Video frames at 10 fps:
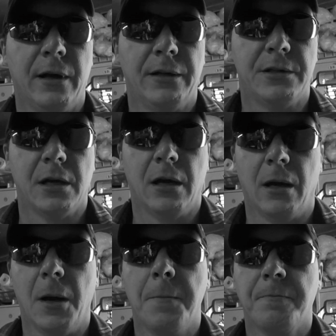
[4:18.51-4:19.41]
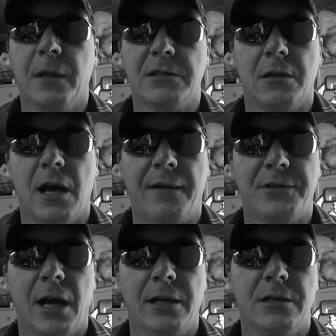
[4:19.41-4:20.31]
It's a
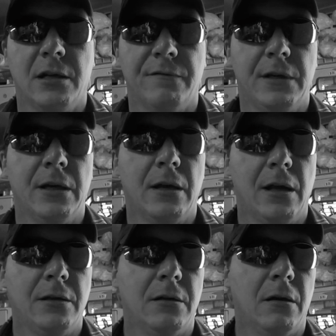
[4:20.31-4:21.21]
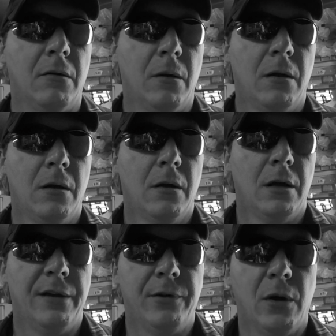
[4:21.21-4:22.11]
life-changing event, and
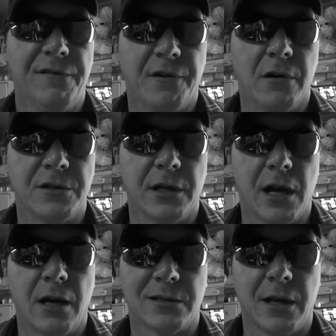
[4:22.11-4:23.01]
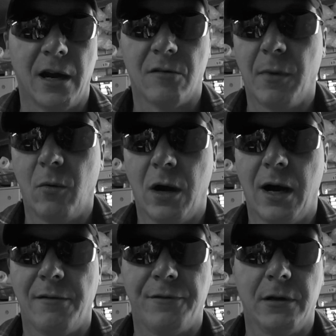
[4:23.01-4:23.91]
even though at first it kind of scared my
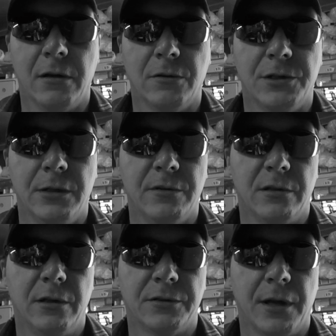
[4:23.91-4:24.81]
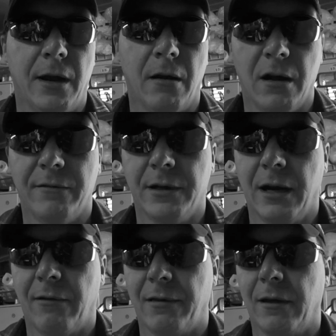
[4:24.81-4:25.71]
wife, and she was a little scared of it and
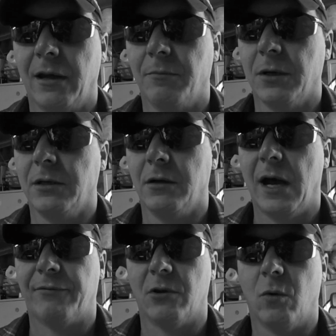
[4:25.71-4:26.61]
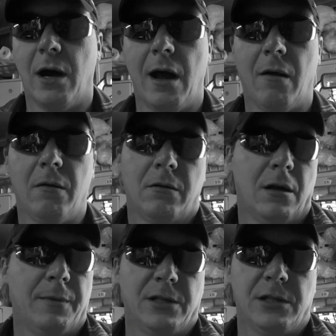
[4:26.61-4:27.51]
everything, but after a while,
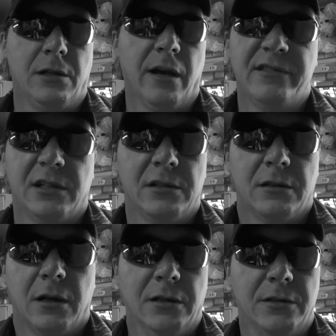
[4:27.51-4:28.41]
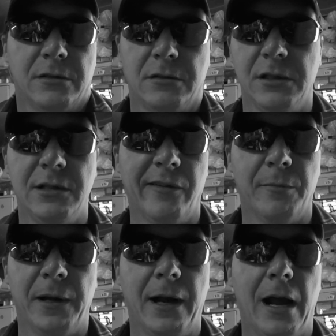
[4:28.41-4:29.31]
I mean, she loves it. She's never
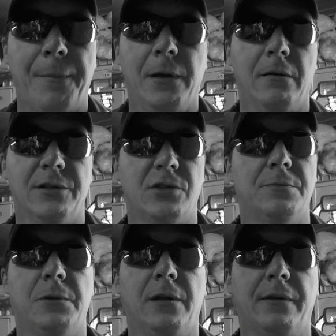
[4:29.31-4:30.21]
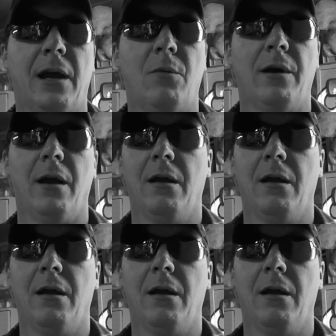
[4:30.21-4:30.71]
been happier, let's just put it that way.